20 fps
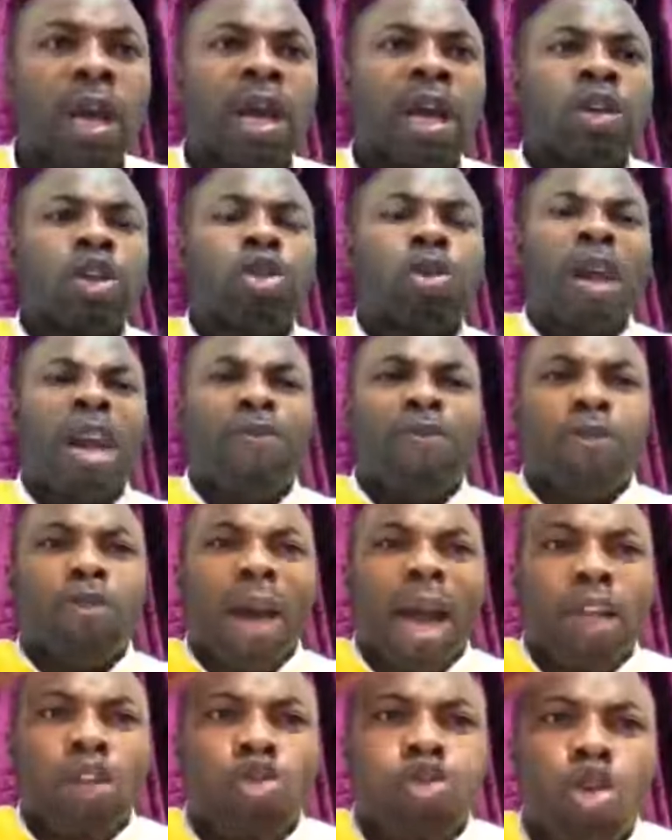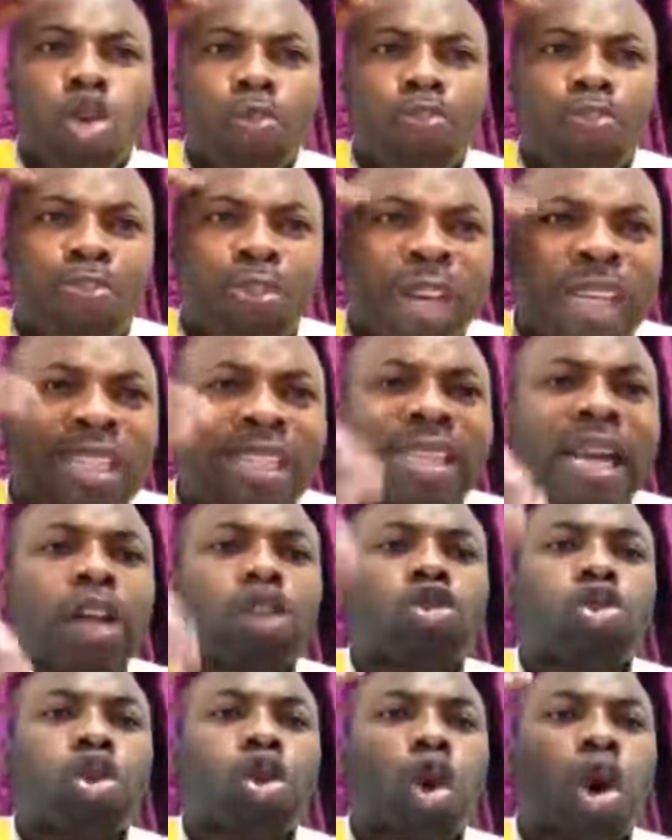You, if you are too busy
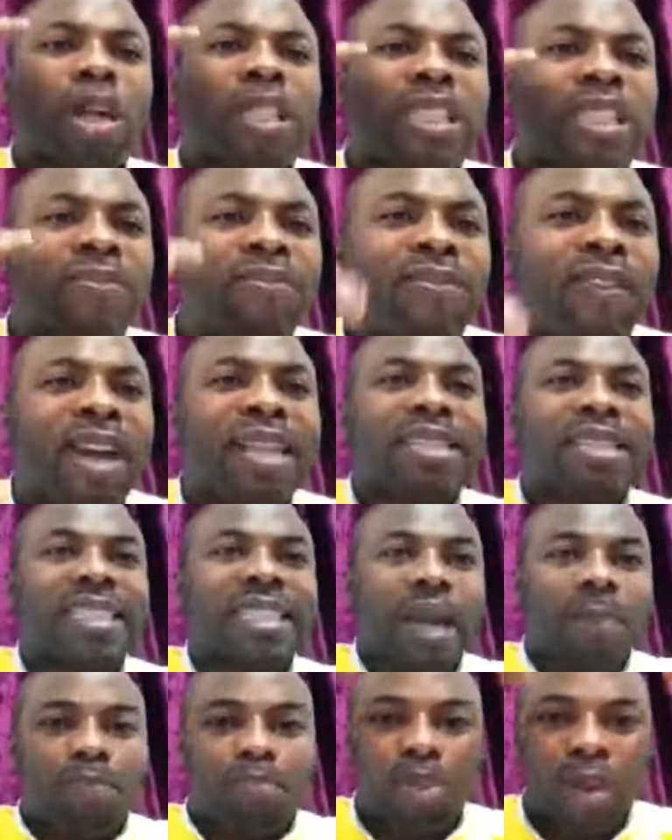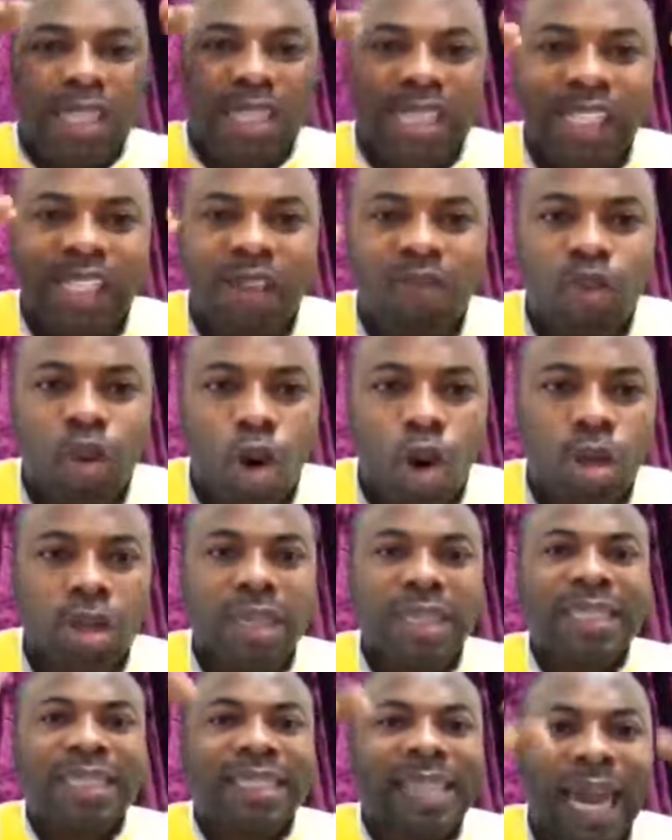to cultivate the presence of
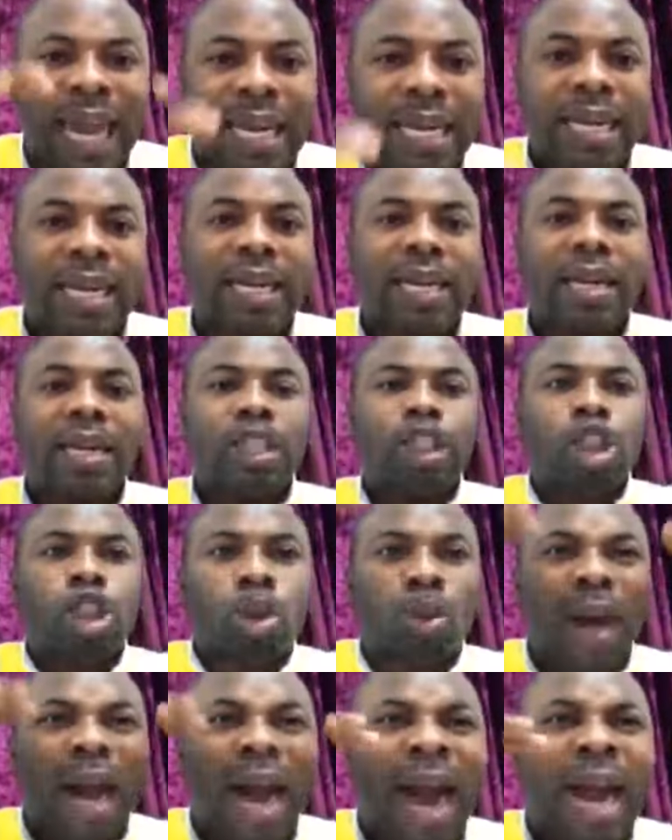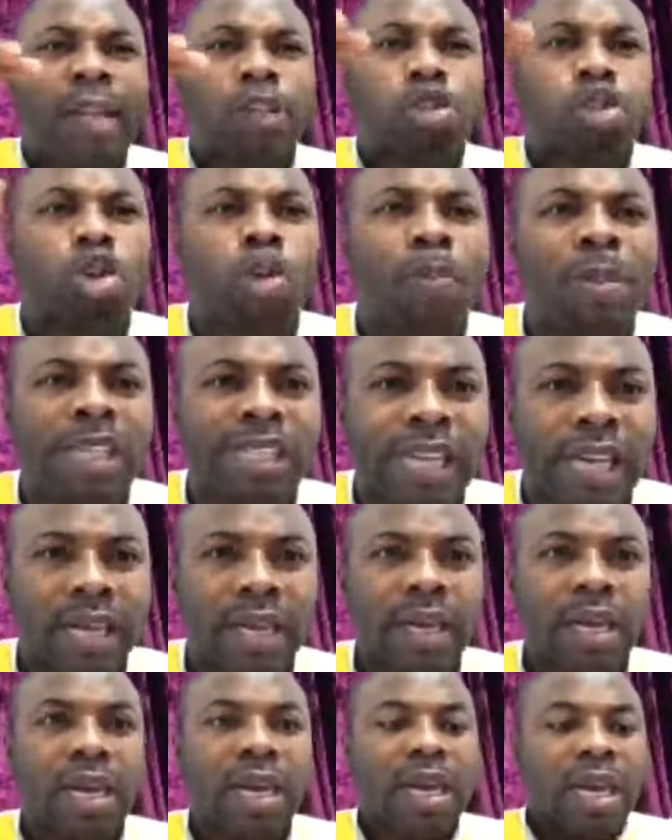God, then you are too busy.
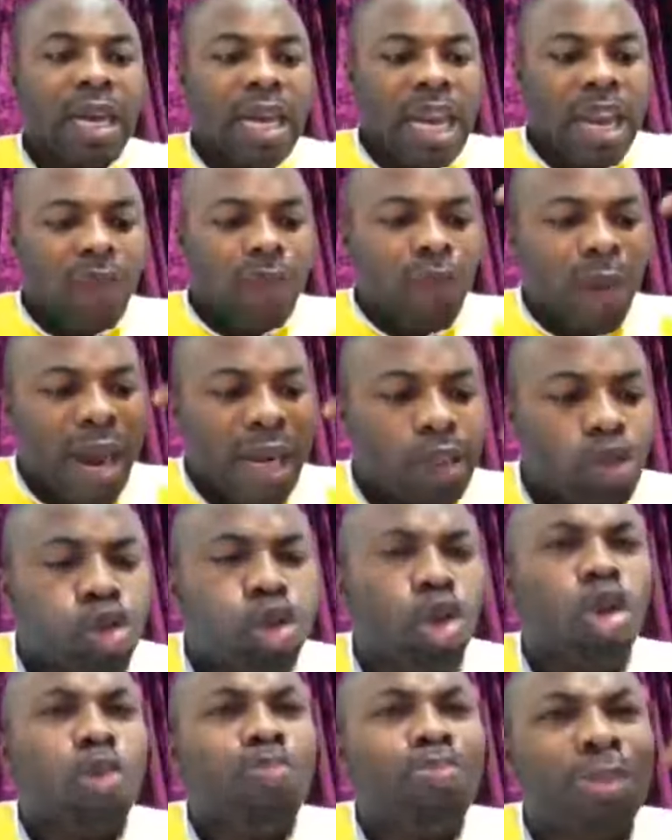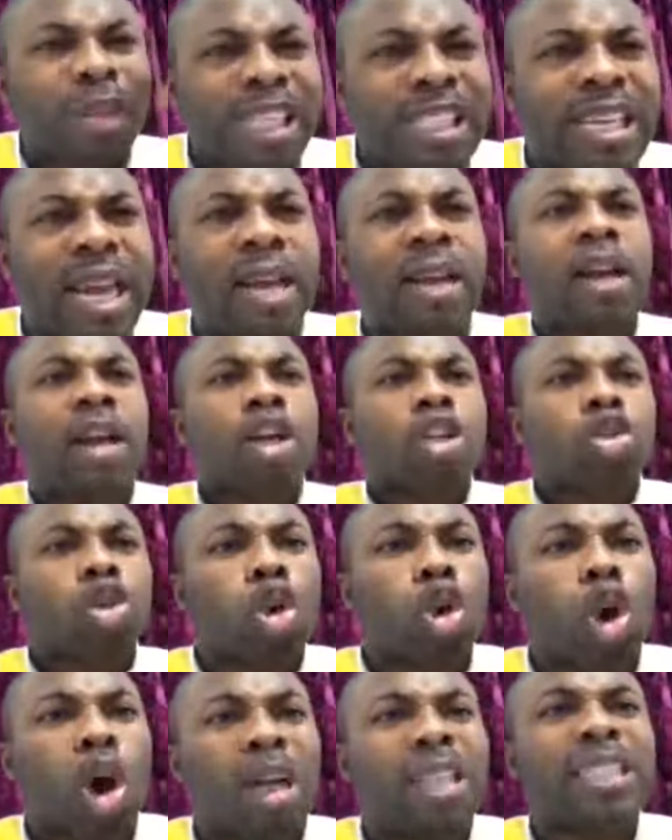If you are too busy
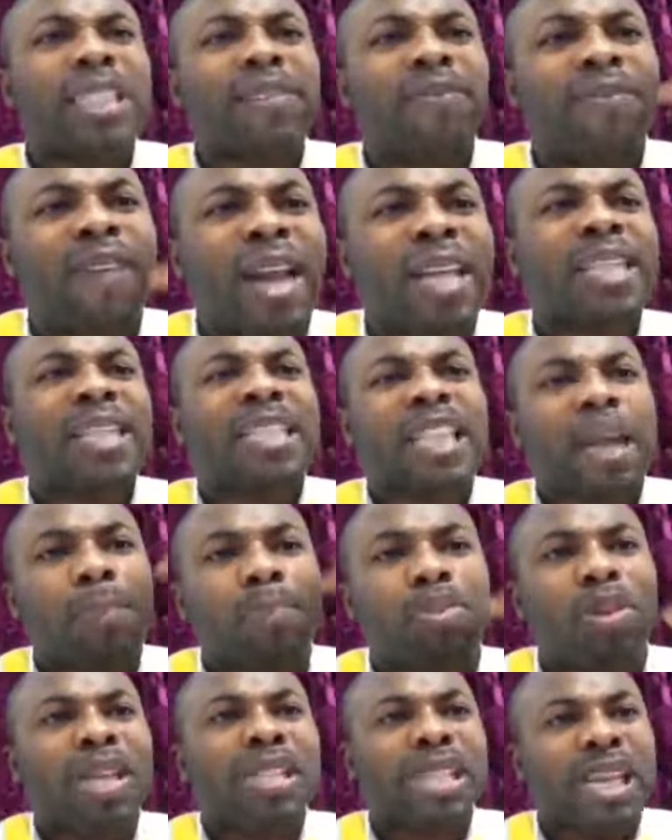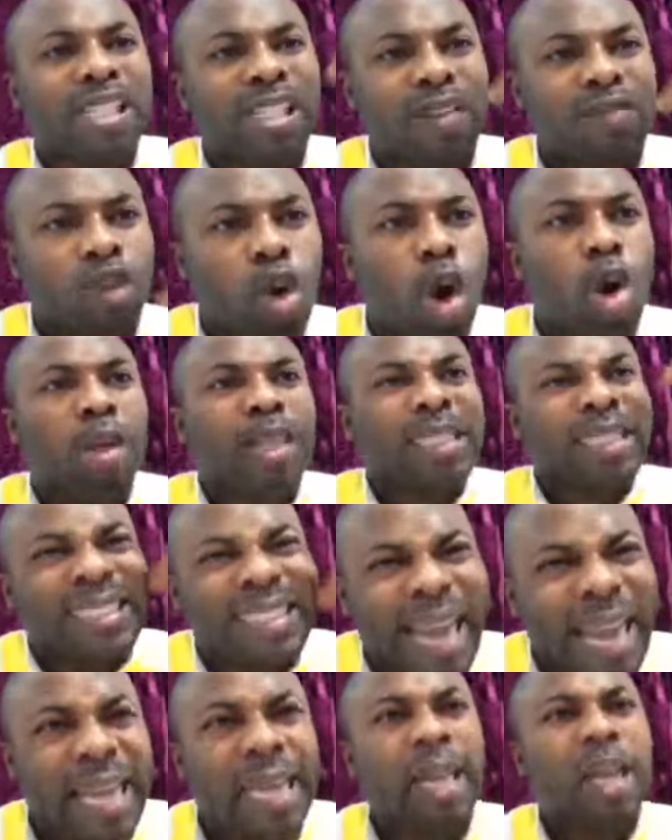to cultivate the presence of God,
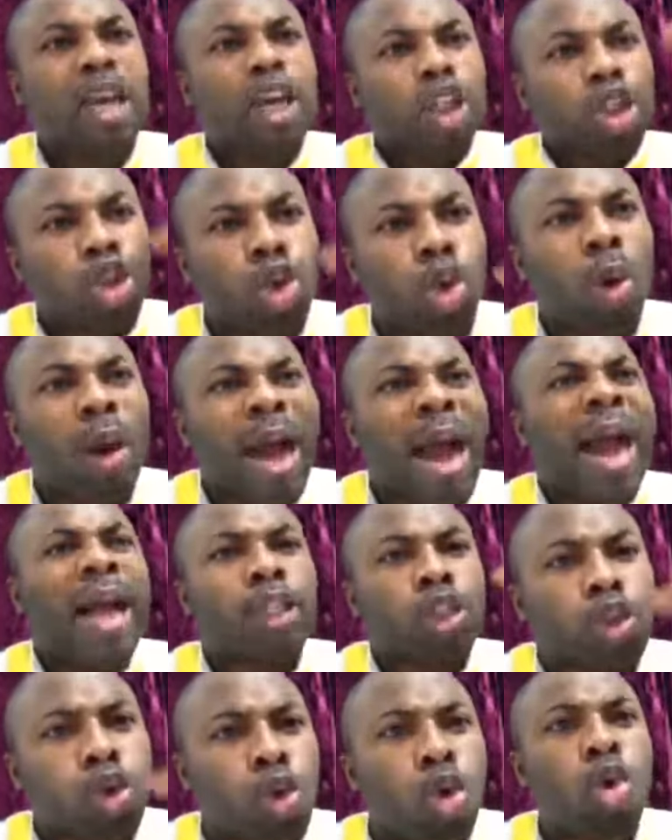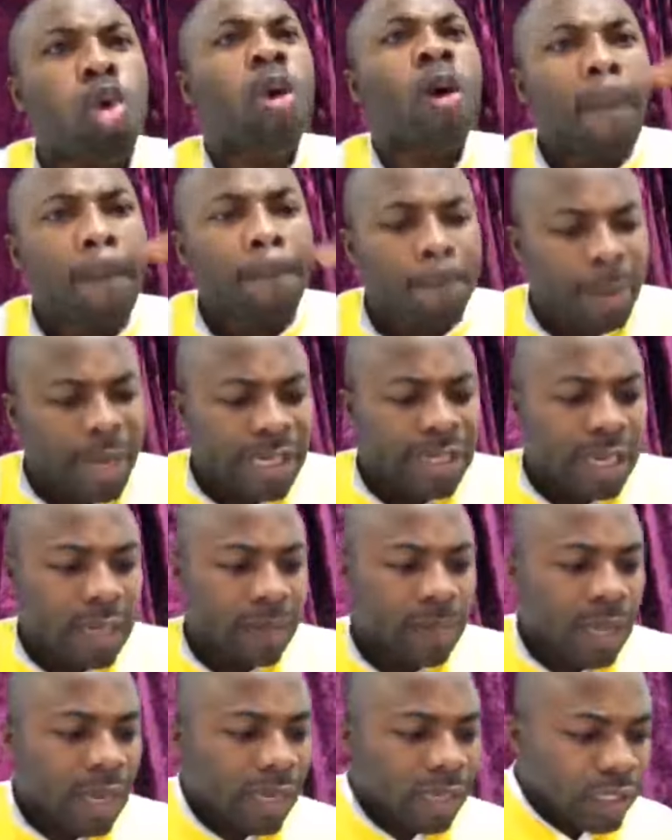then you are too busy.